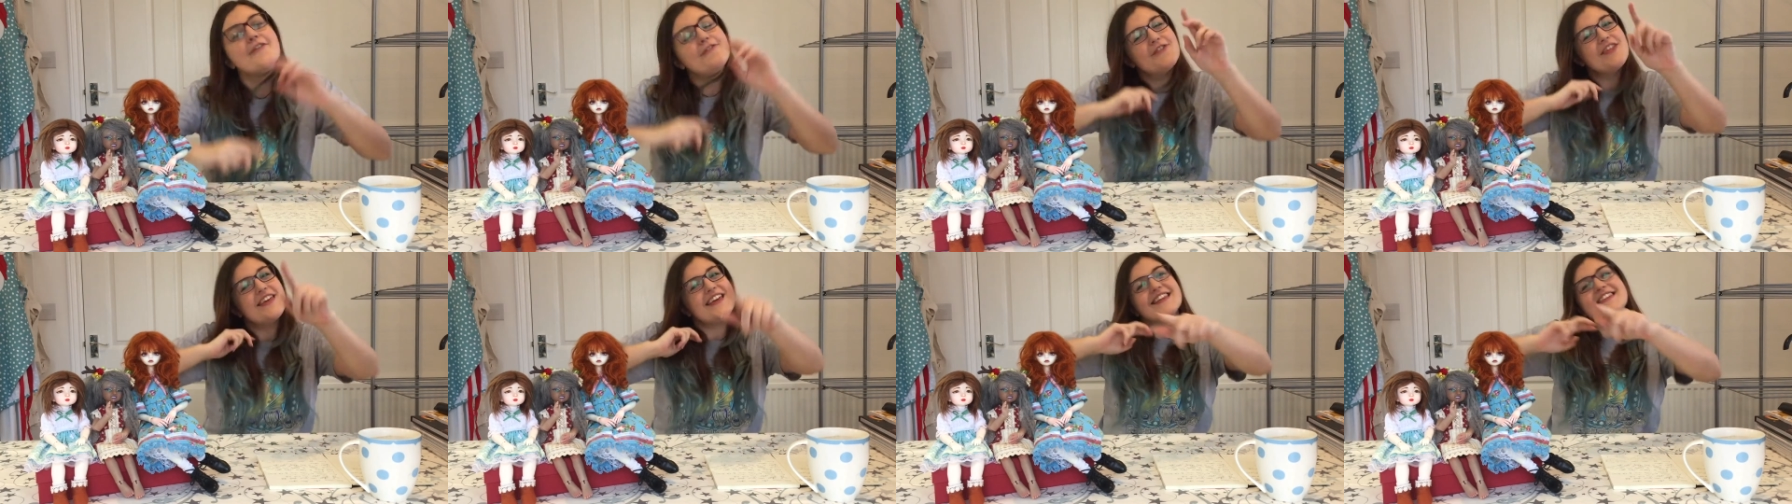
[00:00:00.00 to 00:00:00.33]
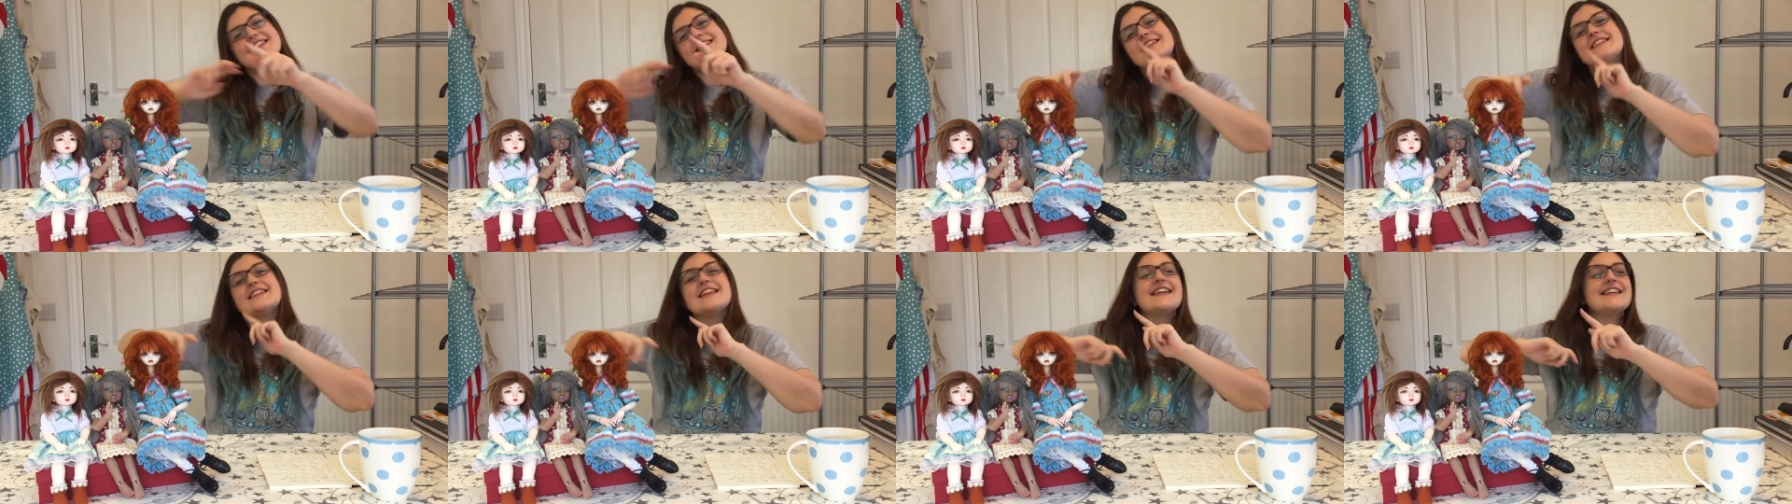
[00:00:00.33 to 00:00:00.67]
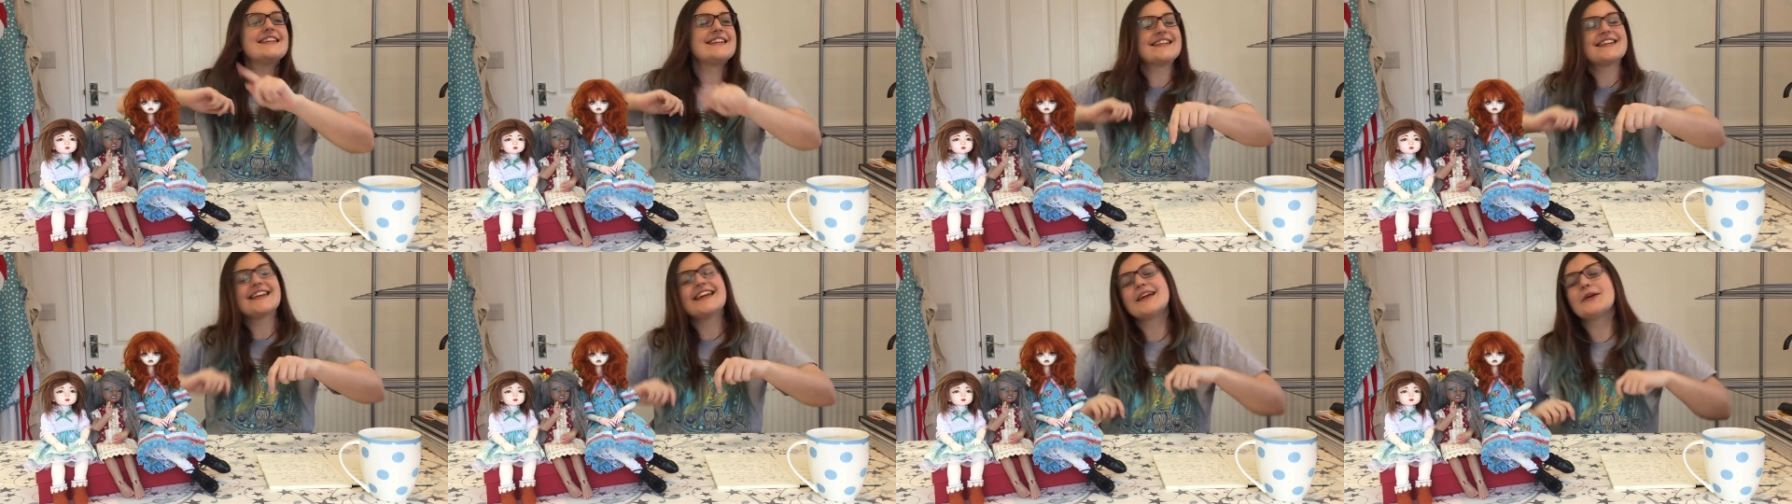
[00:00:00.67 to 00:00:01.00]
this
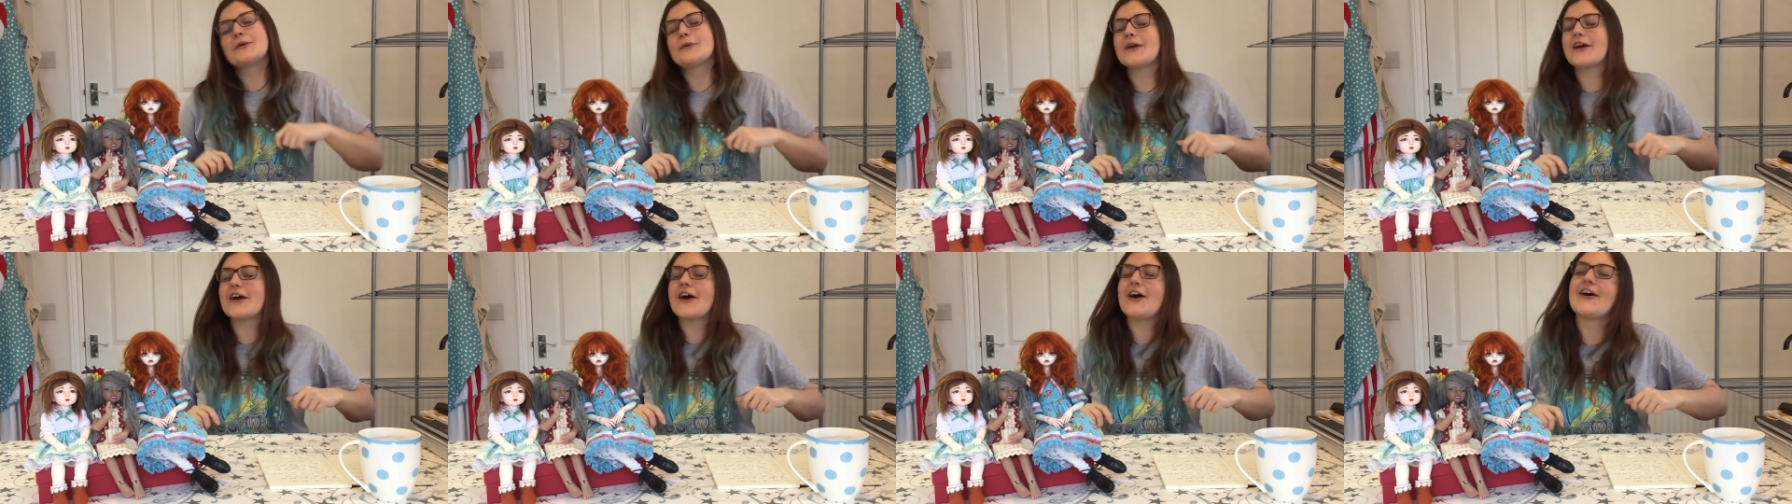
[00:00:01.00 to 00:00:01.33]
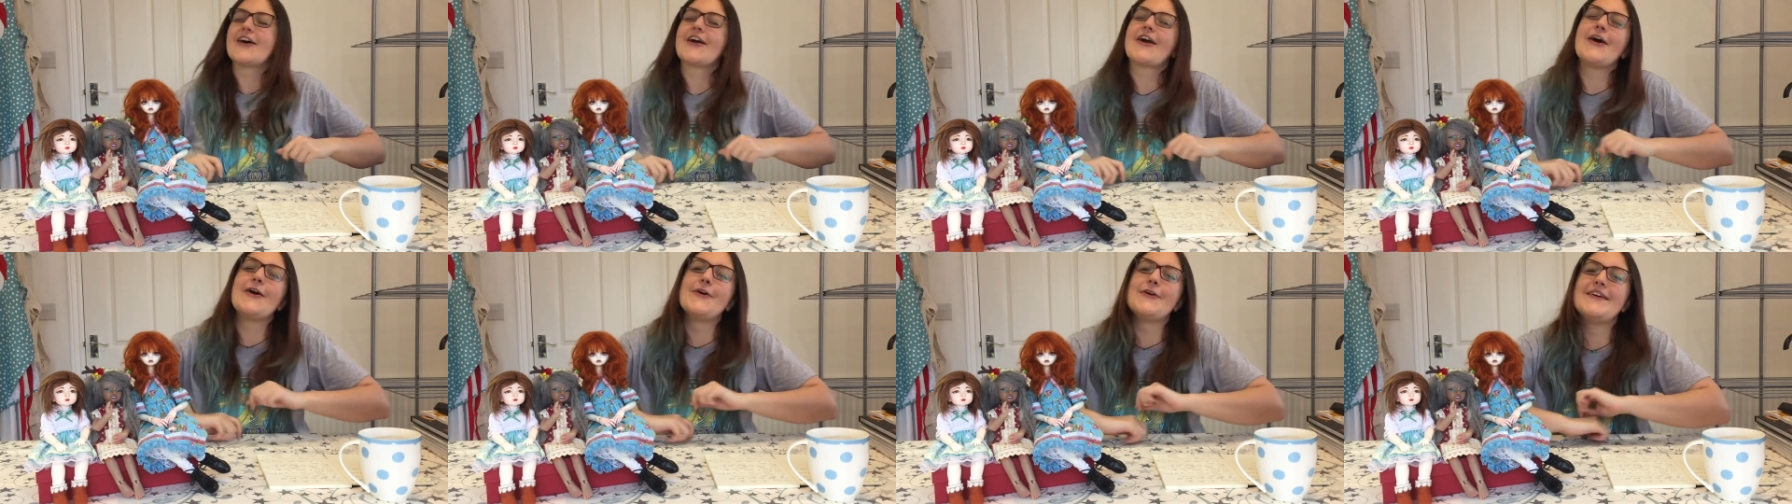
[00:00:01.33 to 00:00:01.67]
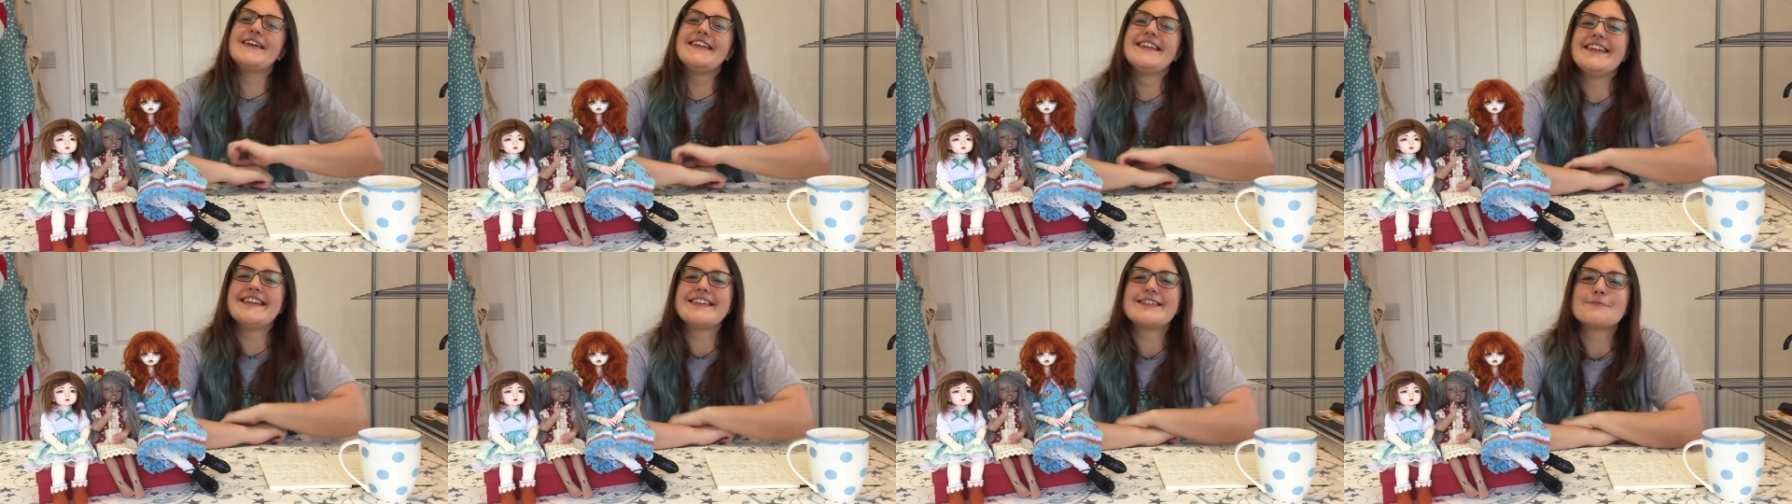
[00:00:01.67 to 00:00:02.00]
thing we got
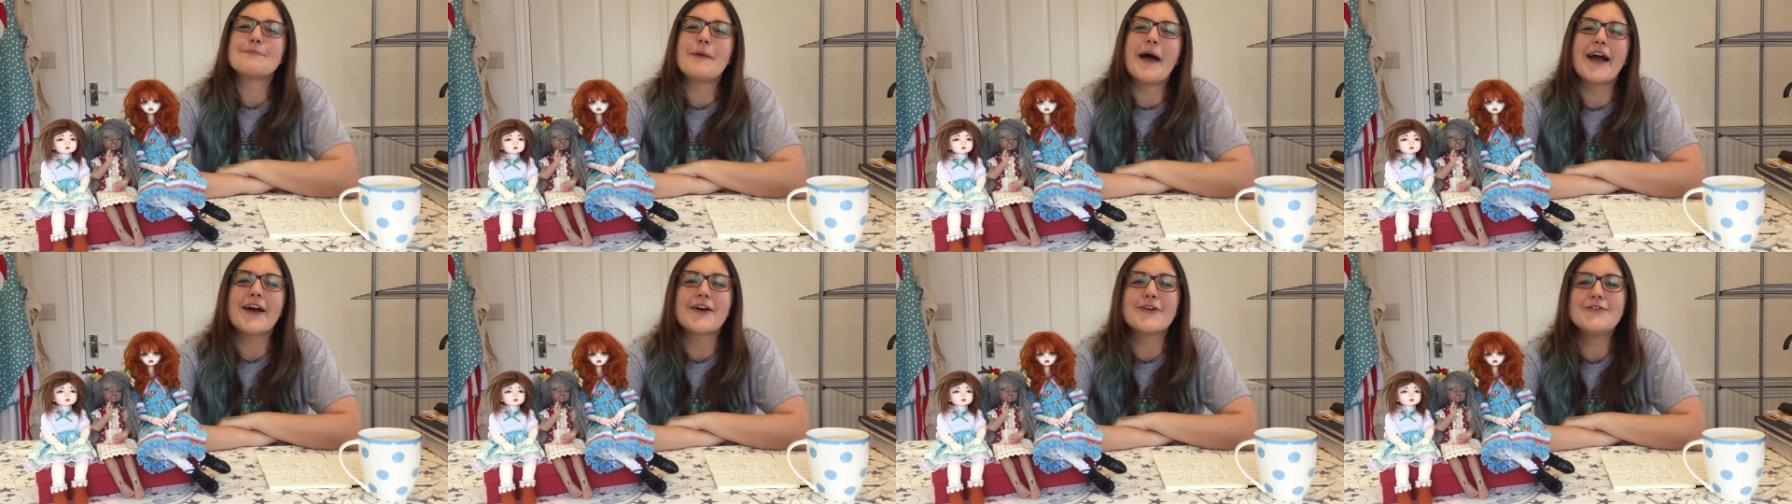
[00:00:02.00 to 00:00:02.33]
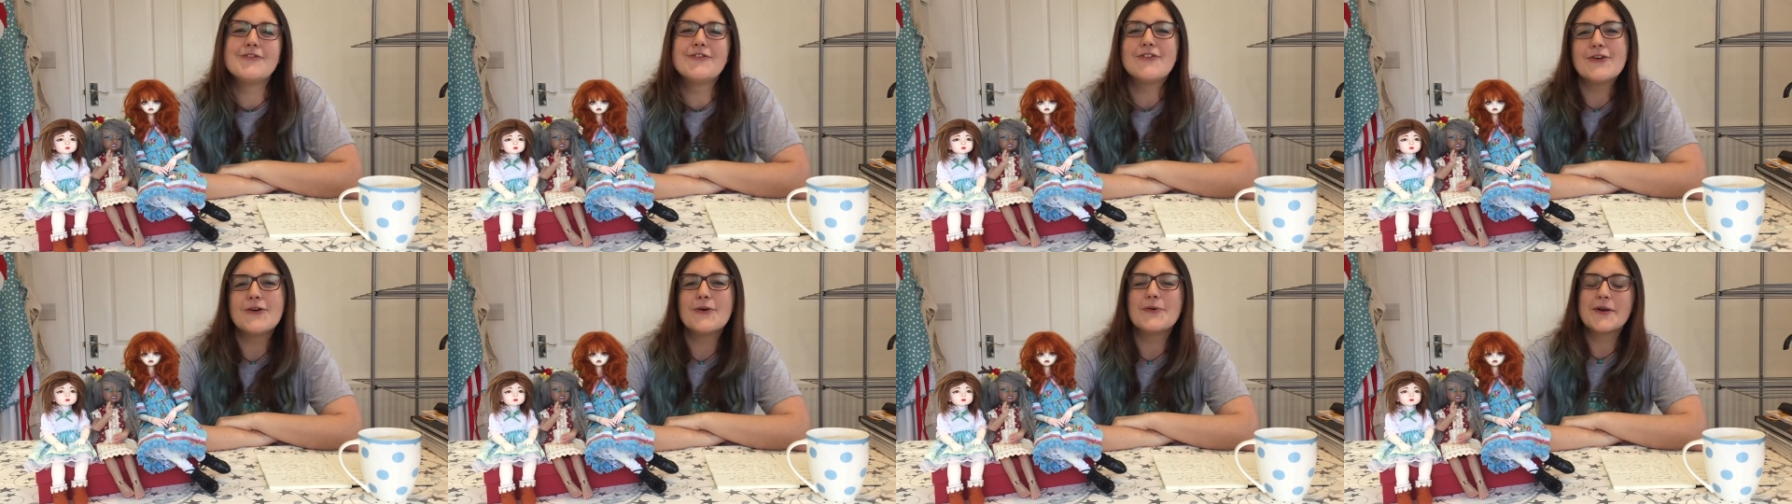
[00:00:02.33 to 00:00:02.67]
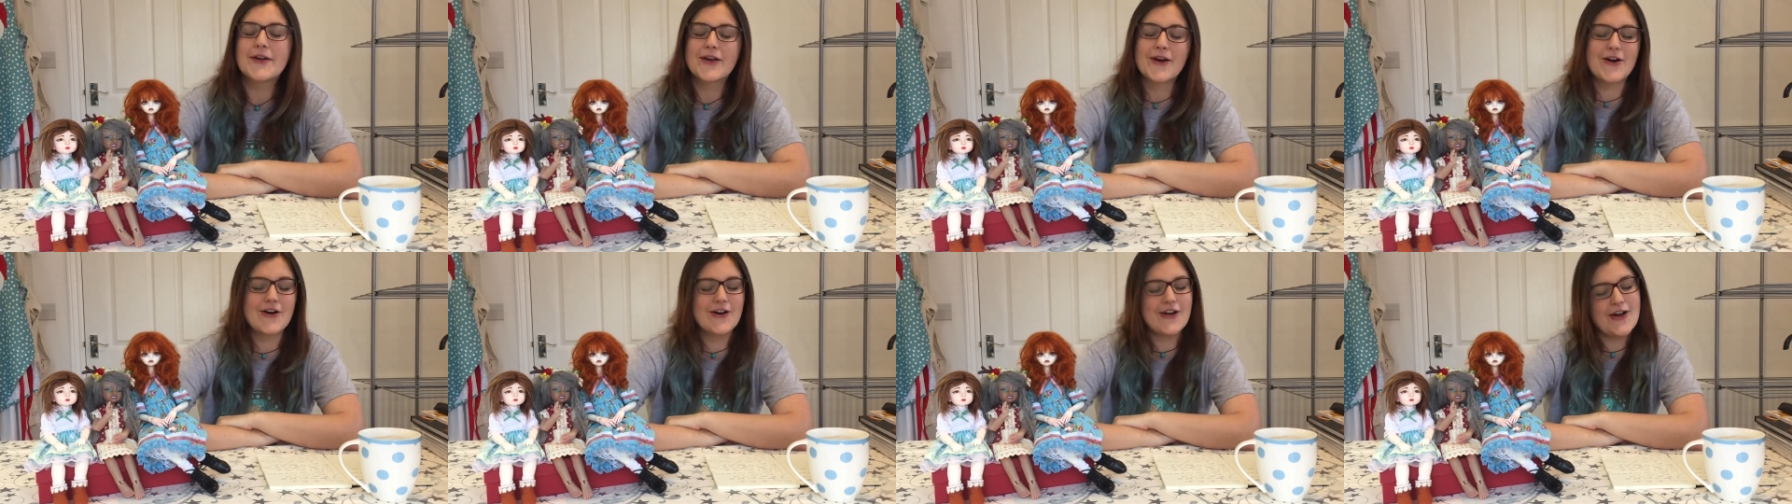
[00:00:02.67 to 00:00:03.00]
going, this back and forth we
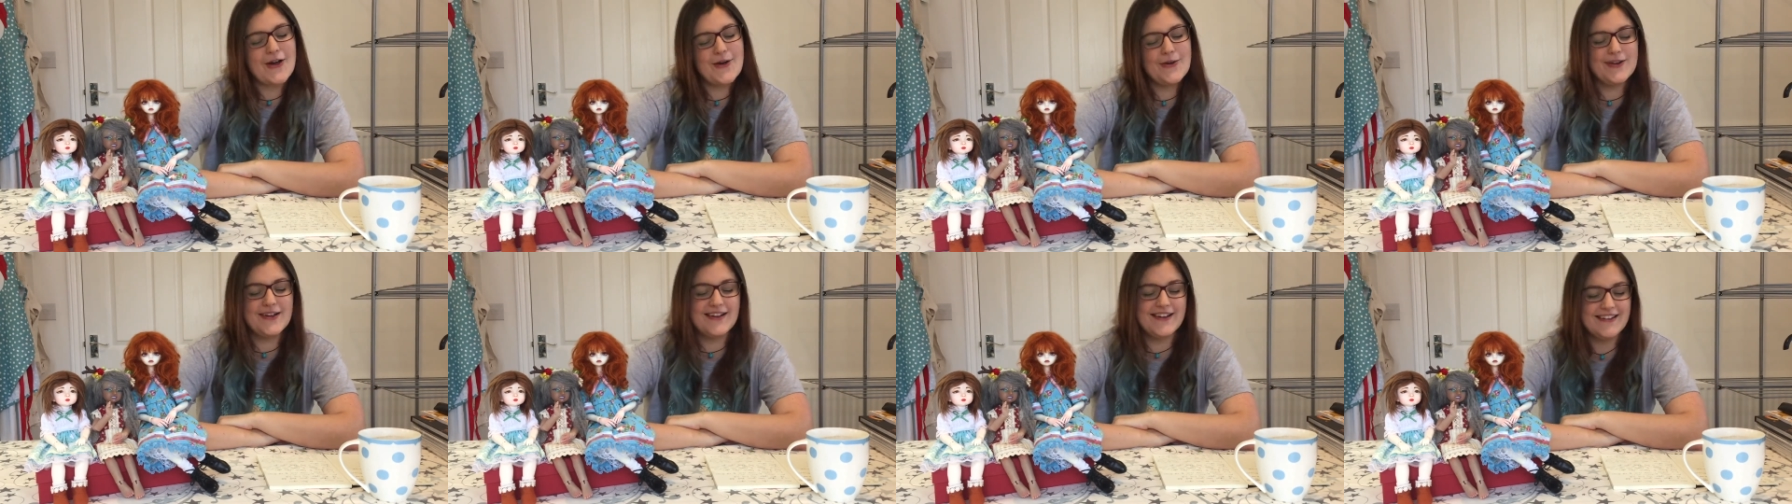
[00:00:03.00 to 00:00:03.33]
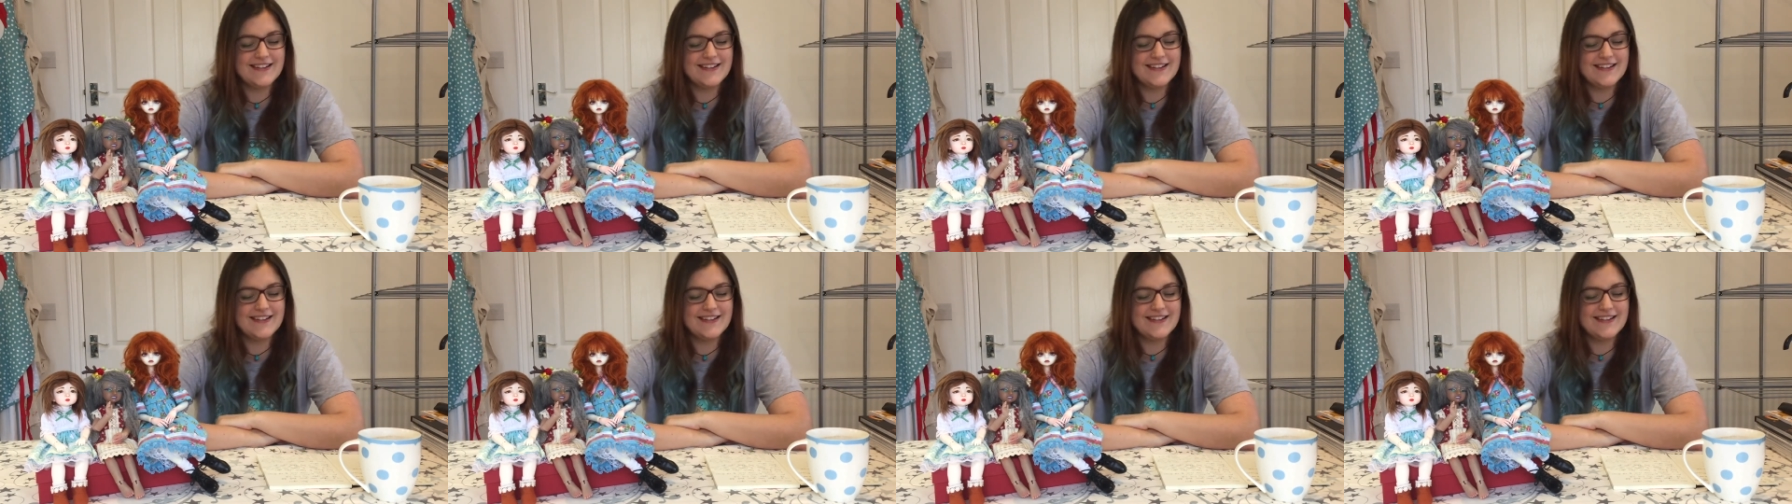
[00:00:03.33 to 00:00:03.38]
got going.